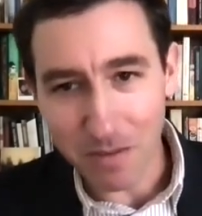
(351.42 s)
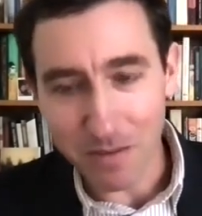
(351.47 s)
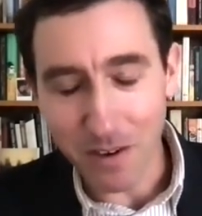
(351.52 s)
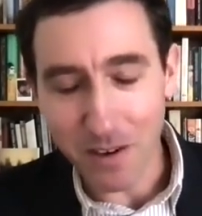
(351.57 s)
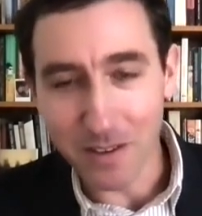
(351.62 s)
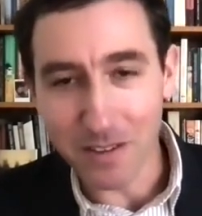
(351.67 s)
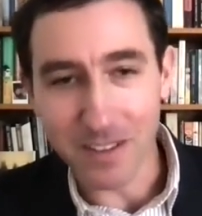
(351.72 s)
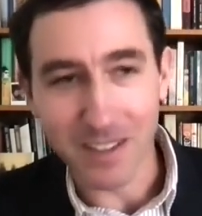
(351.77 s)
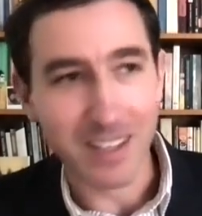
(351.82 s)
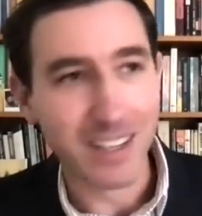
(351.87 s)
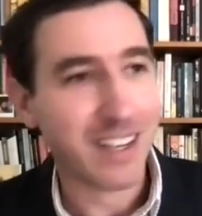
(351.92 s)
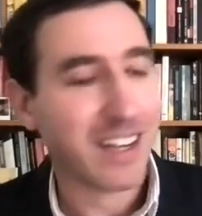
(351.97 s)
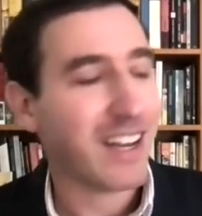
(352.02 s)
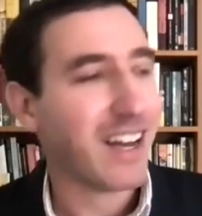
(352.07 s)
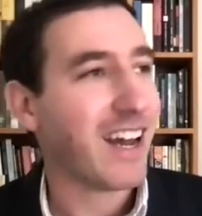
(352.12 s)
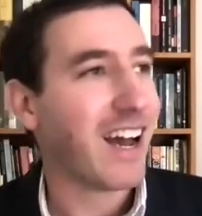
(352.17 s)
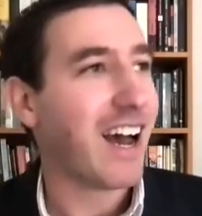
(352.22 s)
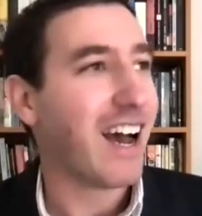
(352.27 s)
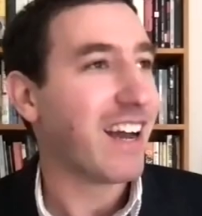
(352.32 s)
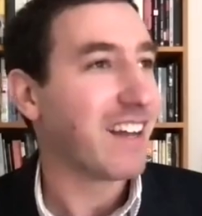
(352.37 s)
with my phone.
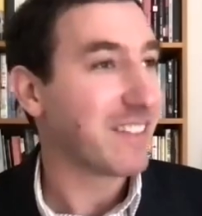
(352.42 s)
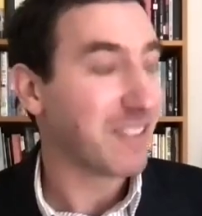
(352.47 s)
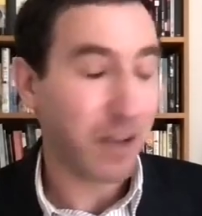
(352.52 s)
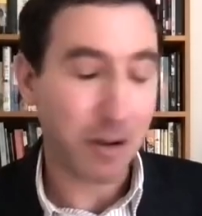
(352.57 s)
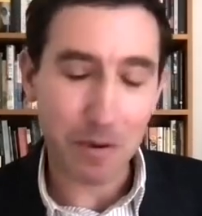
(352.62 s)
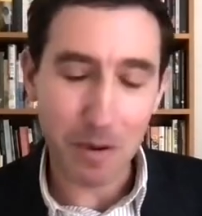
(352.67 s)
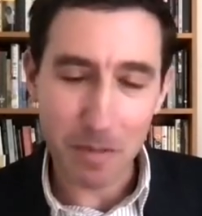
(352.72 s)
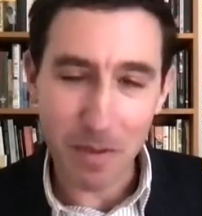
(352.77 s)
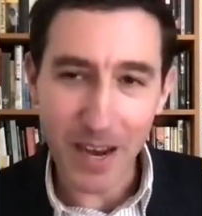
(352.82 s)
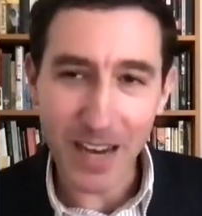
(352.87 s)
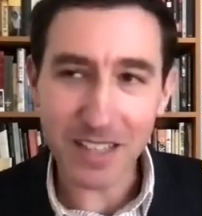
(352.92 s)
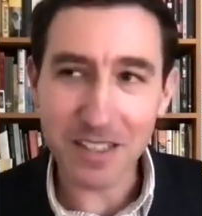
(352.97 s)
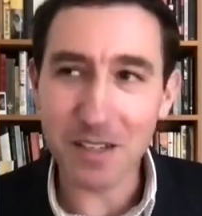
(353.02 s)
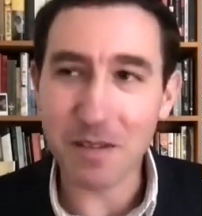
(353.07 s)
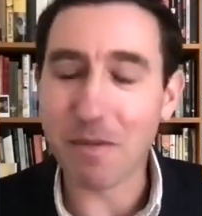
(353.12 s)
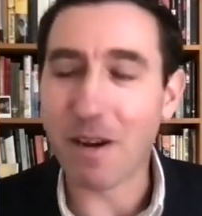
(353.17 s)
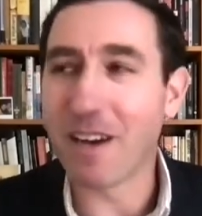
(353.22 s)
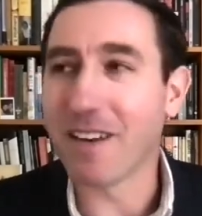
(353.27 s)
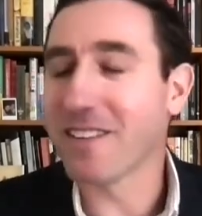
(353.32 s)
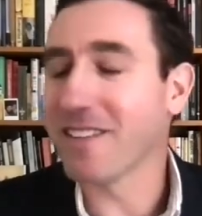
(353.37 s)
So I went back to
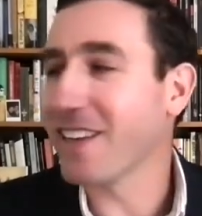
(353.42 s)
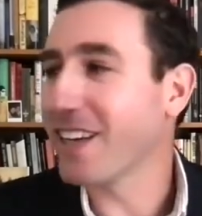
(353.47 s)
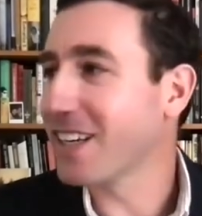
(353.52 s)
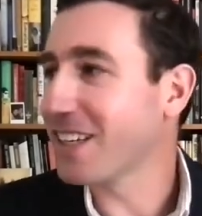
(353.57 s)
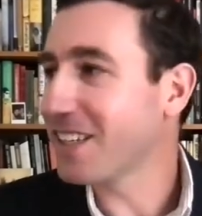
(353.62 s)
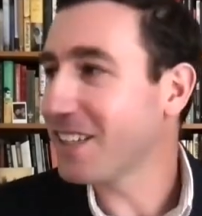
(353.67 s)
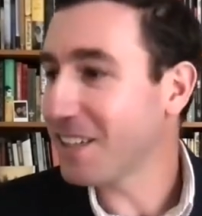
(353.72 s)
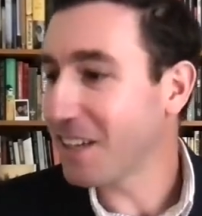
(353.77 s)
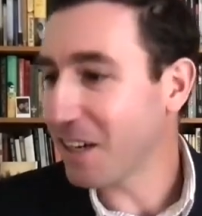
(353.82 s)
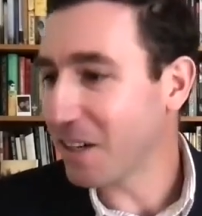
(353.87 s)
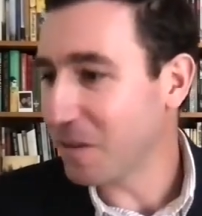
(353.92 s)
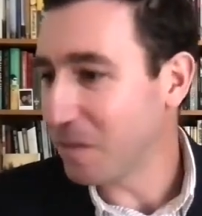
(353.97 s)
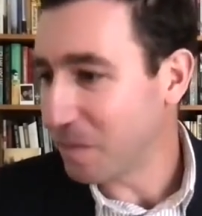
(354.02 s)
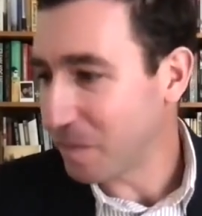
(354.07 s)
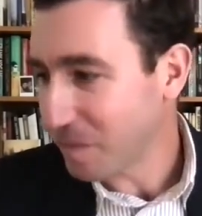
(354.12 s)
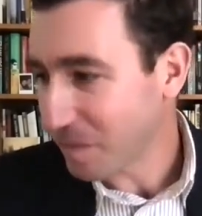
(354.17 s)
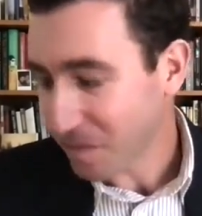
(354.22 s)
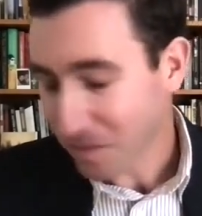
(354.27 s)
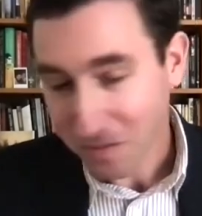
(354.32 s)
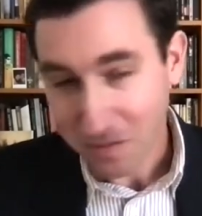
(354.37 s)
him. I was like, you
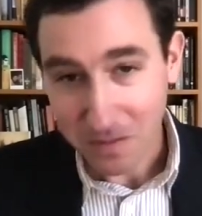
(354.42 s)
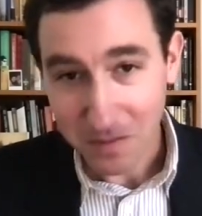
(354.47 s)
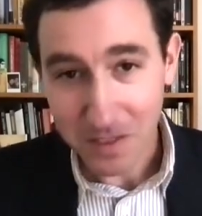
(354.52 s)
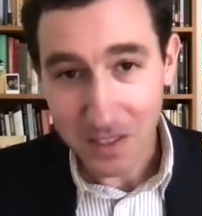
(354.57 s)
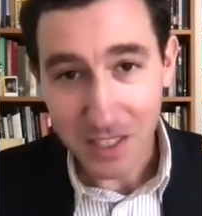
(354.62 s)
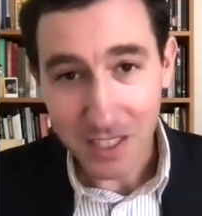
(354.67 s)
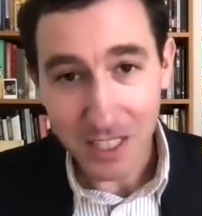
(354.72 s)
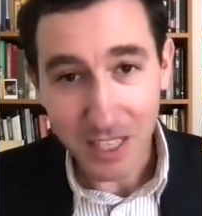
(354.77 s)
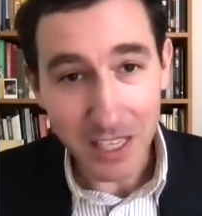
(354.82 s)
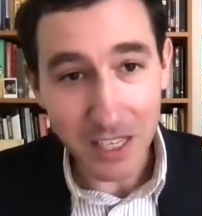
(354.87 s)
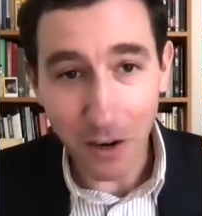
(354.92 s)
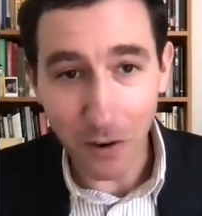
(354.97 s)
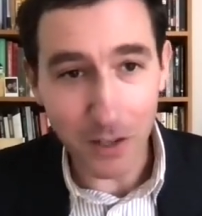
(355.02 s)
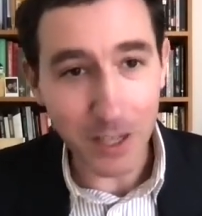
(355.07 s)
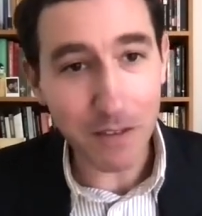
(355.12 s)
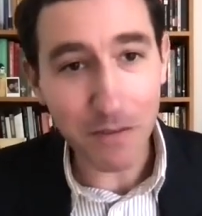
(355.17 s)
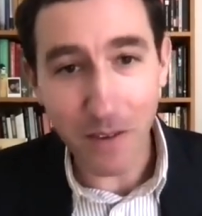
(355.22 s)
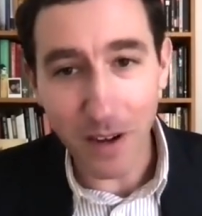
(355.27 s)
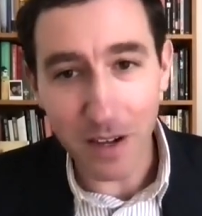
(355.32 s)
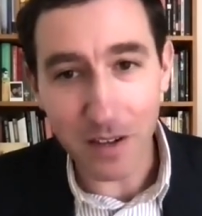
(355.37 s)
know, he
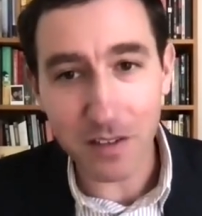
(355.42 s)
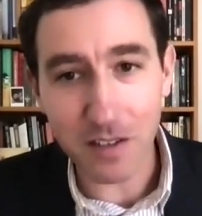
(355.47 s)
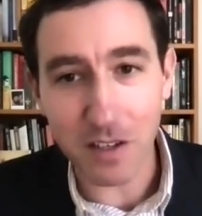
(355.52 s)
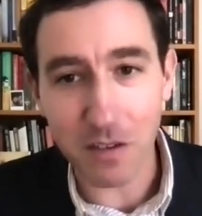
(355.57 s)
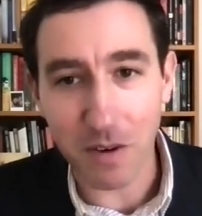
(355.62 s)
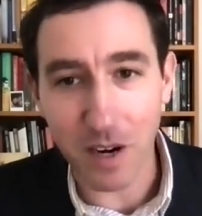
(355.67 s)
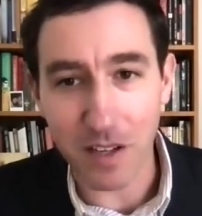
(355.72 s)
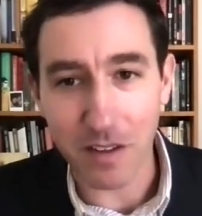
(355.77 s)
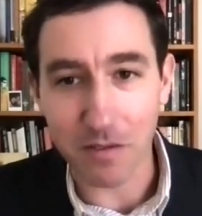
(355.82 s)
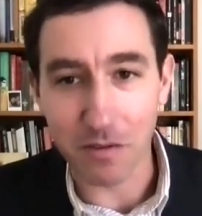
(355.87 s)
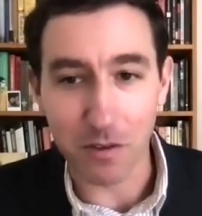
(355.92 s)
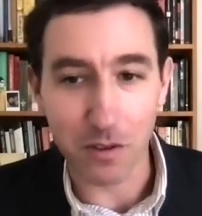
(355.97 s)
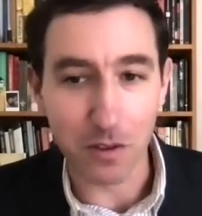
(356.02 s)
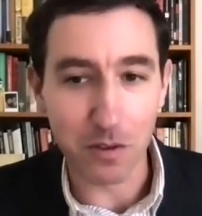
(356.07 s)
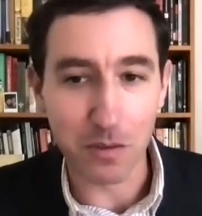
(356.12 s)
already follows it around the